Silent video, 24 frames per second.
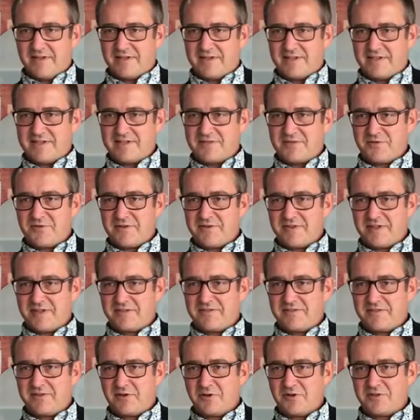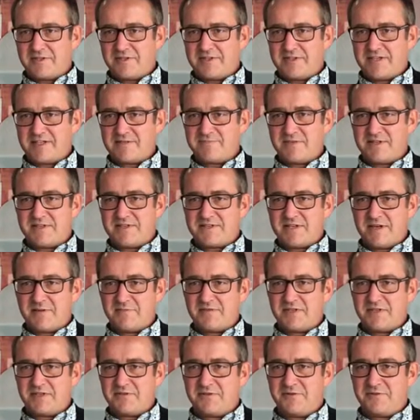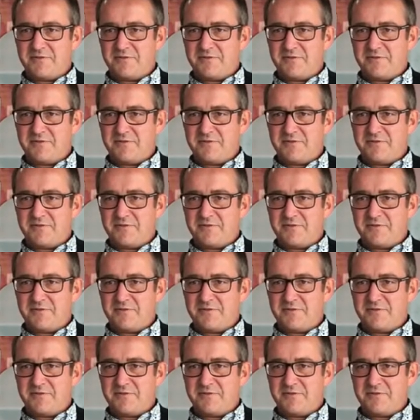in history that the Arctic has been subject